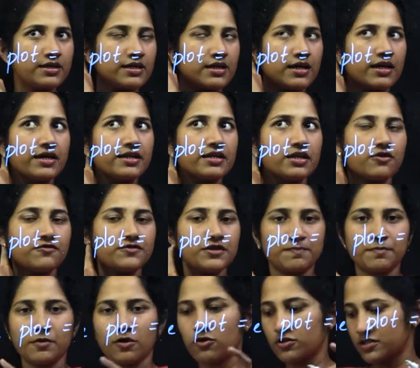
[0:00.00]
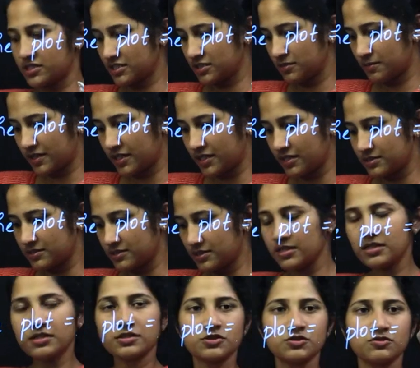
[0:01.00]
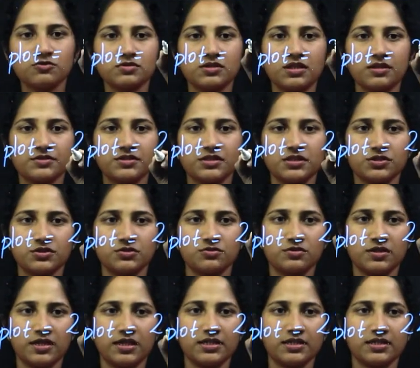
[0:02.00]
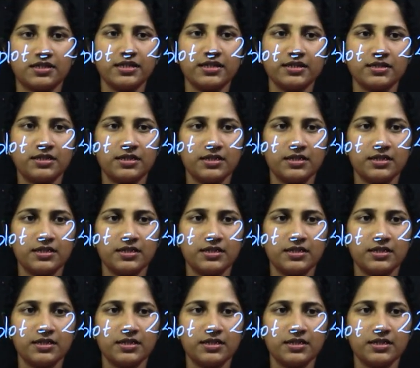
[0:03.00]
area of the plot is 2200